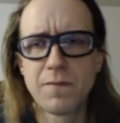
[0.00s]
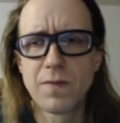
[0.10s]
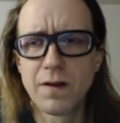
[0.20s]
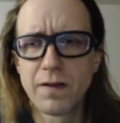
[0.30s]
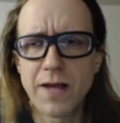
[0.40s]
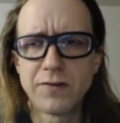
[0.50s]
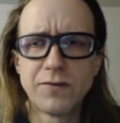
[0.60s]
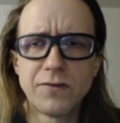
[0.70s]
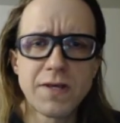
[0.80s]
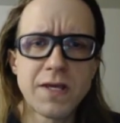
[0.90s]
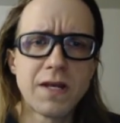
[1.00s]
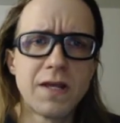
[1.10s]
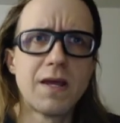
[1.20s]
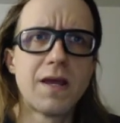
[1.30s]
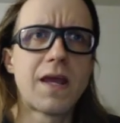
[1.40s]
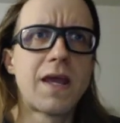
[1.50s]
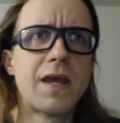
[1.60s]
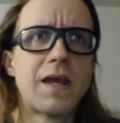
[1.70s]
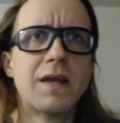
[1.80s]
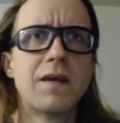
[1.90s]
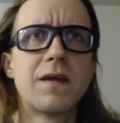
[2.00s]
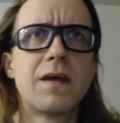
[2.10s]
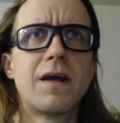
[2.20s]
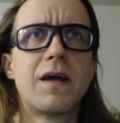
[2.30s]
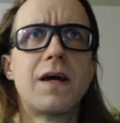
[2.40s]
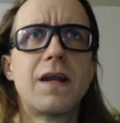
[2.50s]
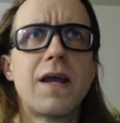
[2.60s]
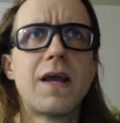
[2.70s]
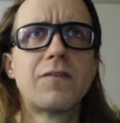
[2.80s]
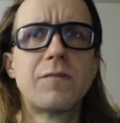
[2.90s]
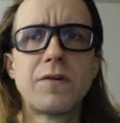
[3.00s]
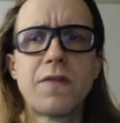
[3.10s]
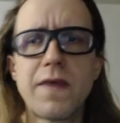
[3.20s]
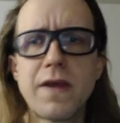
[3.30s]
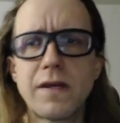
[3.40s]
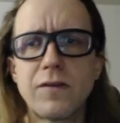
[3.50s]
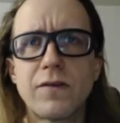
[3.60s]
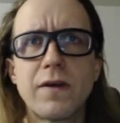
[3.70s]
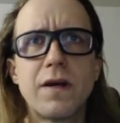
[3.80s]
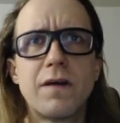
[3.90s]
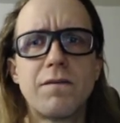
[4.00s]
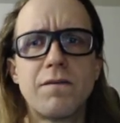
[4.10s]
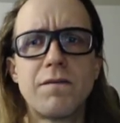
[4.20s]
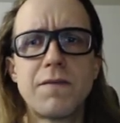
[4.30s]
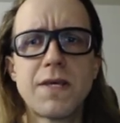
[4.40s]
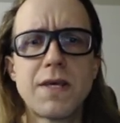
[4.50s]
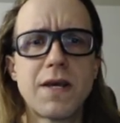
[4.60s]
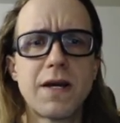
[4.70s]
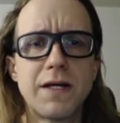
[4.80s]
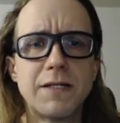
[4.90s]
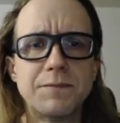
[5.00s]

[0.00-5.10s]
licensing, and it has some good things. The